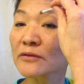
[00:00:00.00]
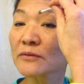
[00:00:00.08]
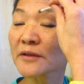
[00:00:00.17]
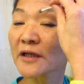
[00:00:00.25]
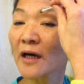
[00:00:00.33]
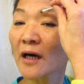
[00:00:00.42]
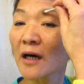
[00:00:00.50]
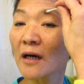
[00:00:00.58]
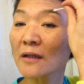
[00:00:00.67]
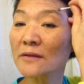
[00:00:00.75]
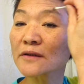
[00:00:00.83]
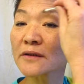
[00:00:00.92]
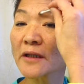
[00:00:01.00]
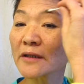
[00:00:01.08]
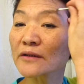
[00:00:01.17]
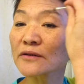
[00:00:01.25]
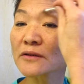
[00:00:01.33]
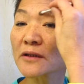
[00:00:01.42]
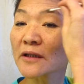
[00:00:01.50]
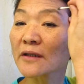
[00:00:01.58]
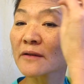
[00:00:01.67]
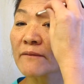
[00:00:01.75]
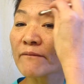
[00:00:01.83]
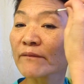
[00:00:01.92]
to be hot, actually.
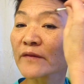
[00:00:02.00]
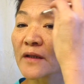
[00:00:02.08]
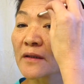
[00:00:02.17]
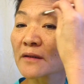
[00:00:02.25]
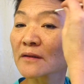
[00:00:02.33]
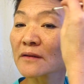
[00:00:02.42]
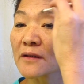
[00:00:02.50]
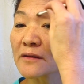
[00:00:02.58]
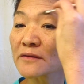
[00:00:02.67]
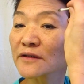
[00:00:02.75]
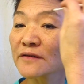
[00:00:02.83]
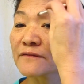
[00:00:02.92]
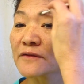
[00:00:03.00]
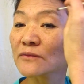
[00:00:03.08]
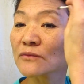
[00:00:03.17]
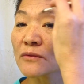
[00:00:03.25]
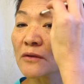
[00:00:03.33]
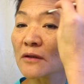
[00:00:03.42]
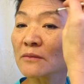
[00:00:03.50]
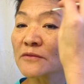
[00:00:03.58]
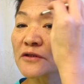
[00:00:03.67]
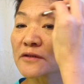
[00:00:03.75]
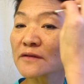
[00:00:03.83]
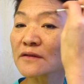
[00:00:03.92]
Not even
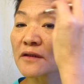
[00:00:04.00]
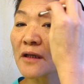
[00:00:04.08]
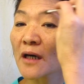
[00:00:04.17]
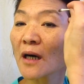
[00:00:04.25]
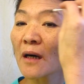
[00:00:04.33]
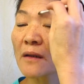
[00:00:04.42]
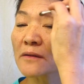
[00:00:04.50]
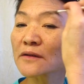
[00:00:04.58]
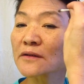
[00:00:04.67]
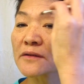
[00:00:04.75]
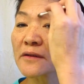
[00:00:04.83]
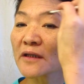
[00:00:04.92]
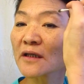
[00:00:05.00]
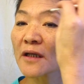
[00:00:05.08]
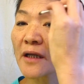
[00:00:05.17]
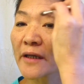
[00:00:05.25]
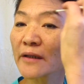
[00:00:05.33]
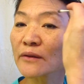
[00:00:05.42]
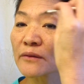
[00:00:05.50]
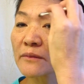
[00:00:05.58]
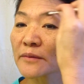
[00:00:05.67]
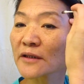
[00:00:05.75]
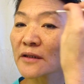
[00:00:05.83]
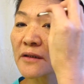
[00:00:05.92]
warm, just hot. I like to
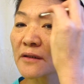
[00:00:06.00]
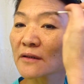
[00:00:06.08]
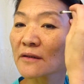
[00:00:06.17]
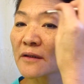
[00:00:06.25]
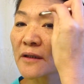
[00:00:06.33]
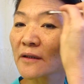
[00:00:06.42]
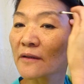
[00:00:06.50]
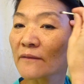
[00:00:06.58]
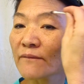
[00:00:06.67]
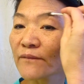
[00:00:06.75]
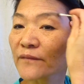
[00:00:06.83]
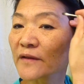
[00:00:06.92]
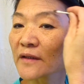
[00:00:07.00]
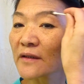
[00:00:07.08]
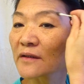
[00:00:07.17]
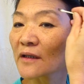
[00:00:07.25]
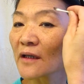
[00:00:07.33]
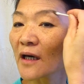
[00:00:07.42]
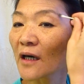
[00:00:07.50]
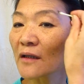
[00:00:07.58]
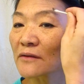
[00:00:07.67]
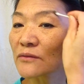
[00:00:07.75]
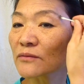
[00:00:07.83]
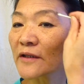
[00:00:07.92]
be in the
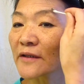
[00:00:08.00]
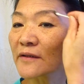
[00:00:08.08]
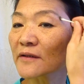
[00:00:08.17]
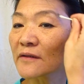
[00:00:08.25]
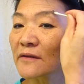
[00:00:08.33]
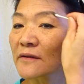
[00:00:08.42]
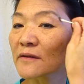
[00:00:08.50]
hot weather